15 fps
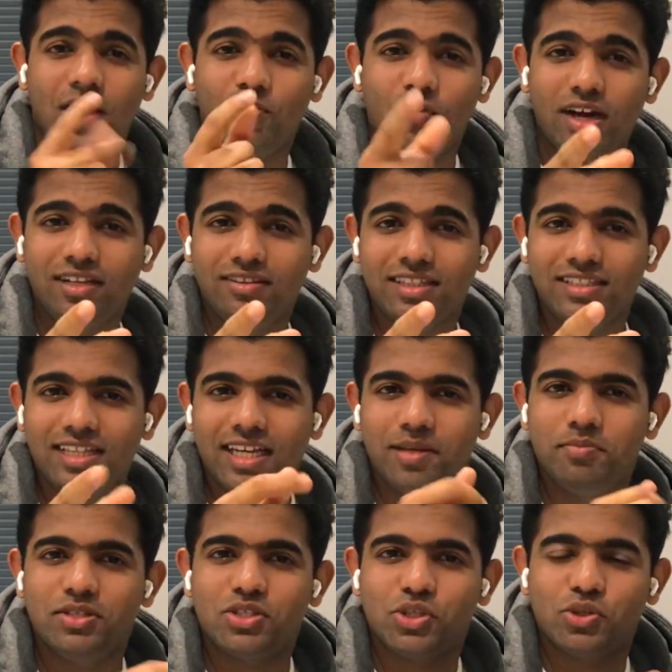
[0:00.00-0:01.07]
one thing that I
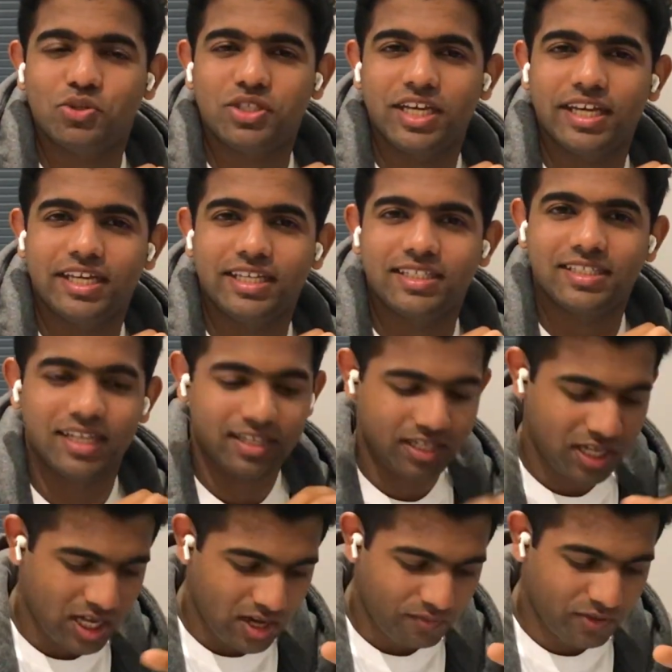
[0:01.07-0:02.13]
missed to tell you is that
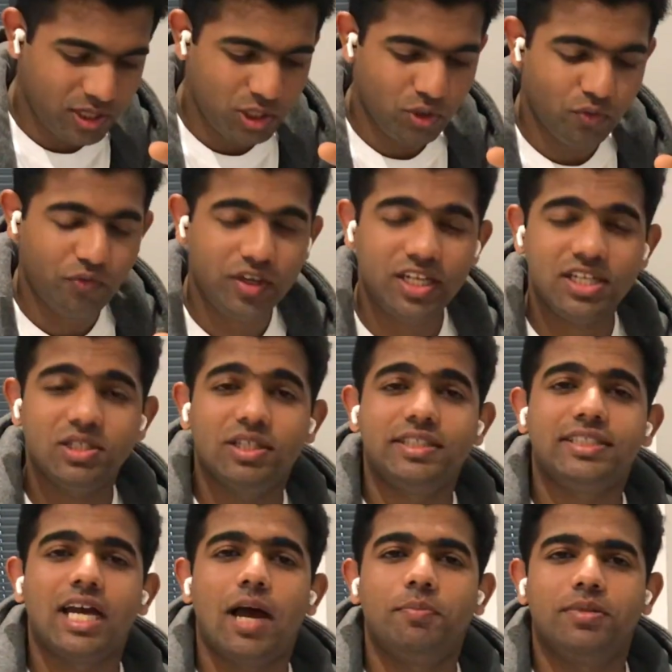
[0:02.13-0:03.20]
when you finish a
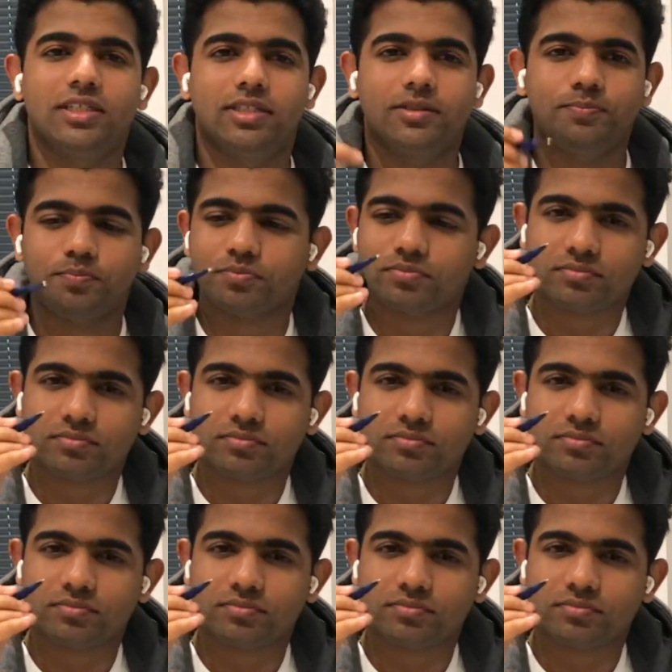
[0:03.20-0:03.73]
chapter,